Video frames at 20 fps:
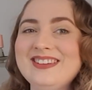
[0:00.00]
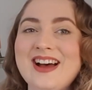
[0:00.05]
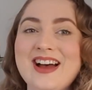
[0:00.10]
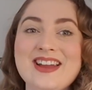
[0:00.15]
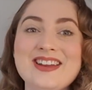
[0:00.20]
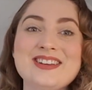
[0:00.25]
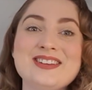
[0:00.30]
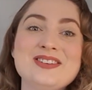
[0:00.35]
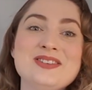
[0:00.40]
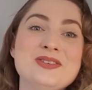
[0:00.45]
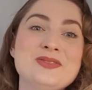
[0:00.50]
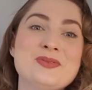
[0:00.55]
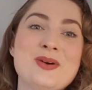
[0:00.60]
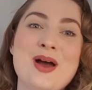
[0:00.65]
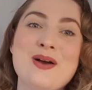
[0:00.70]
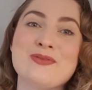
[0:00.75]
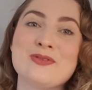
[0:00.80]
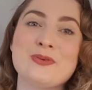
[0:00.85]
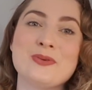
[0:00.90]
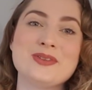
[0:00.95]
I ignored what
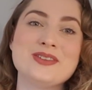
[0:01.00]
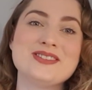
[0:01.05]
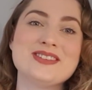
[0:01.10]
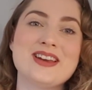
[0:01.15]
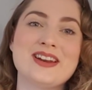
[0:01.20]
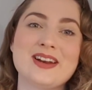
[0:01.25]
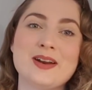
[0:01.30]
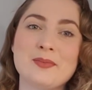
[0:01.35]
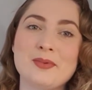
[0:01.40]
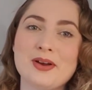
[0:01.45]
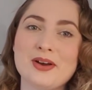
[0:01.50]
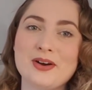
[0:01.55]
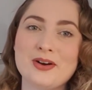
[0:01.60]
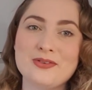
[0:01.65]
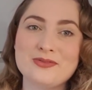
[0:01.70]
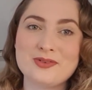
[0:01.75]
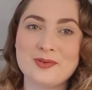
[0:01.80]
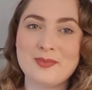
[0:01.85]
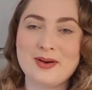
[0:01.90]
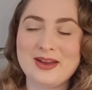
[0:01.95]
everyone said and I'm going
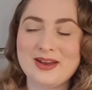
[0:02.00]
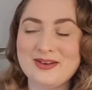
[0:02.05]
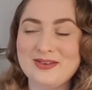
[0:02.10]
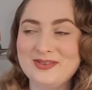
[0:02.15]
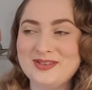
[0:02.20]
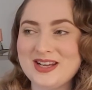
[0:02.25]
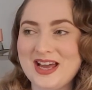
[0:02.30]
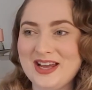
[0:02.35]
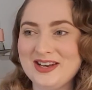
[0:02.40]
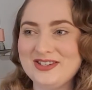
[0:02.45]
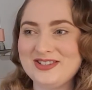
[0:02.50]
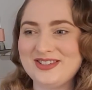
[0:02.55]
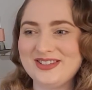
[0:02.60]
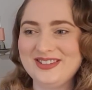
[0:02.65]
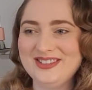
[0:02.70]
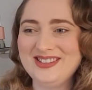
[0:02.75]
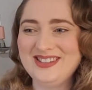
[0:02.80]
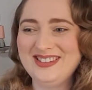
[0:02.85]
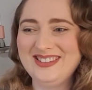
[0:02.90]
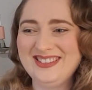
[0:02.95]
off on my own
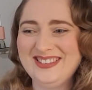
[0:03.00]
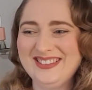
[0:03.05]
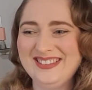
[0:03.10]
tangent.